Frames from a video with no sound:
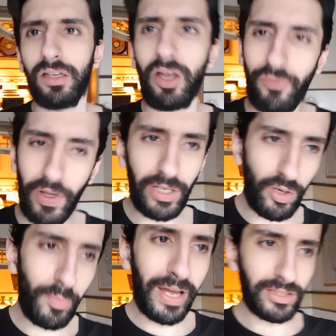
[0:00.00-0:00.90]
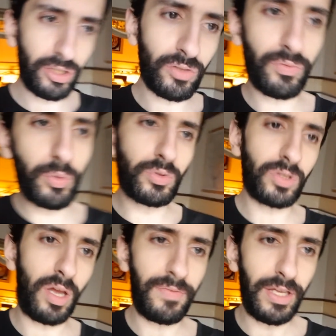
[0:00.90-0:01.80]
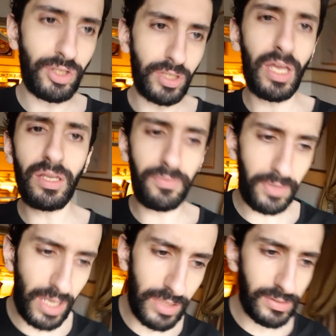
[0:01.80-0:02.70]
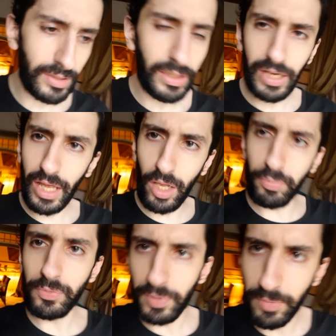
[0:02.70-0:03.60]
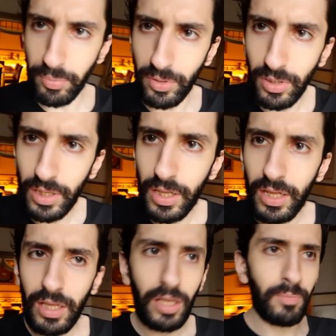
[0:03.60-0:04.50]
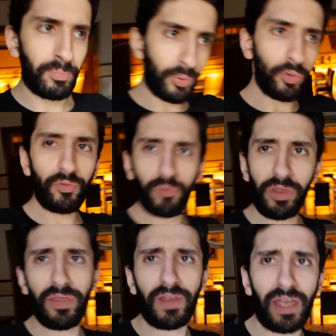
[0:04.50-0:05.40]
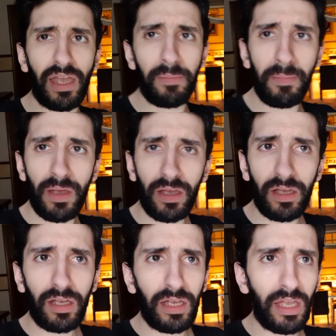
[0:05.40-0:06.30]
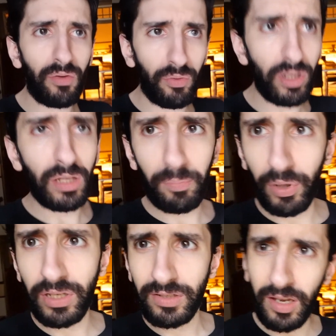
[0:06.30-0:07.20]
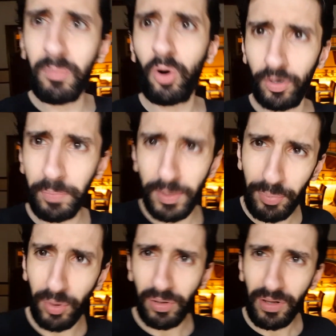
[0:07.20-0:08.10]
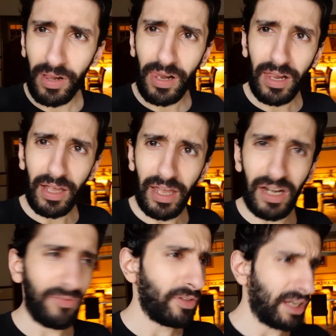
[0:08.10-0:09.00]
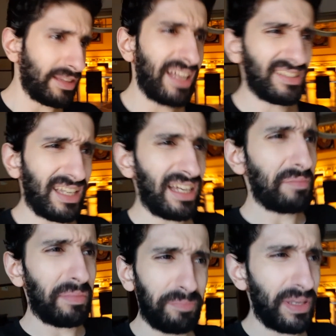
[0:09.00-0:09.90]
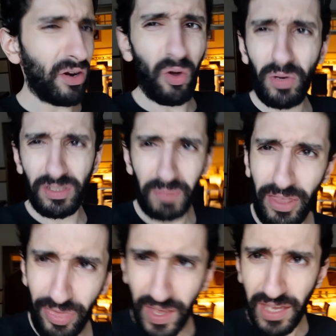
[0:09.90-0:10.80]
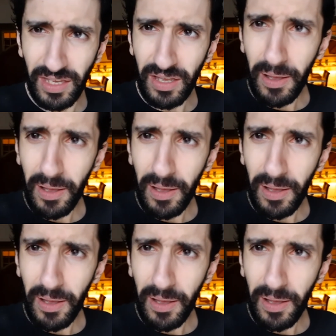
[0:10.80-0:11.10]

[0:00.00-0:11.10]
if I go back to the roots of educative content that helps people improve within the game, it really brings in more people. And I feel like that's kind of been always my thing,